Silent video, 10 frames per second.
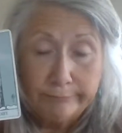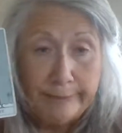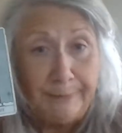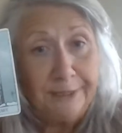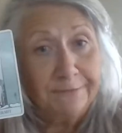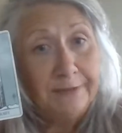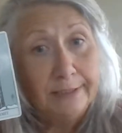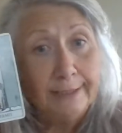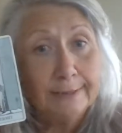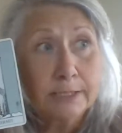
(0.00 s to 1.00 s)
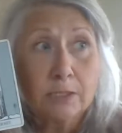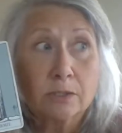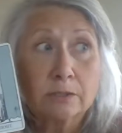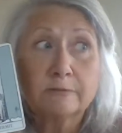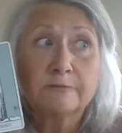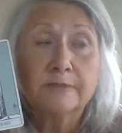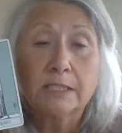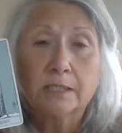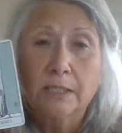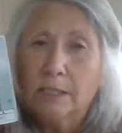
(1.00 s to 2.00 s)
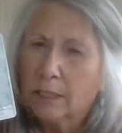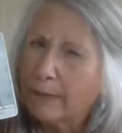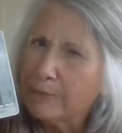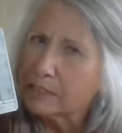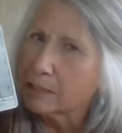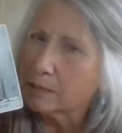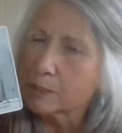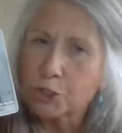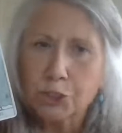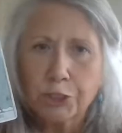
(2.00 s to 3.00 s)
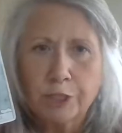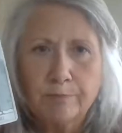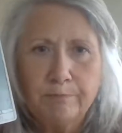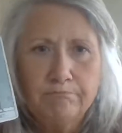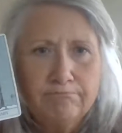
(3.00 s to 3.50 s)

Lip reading: Maybe you're feeling sort of not misunderstood,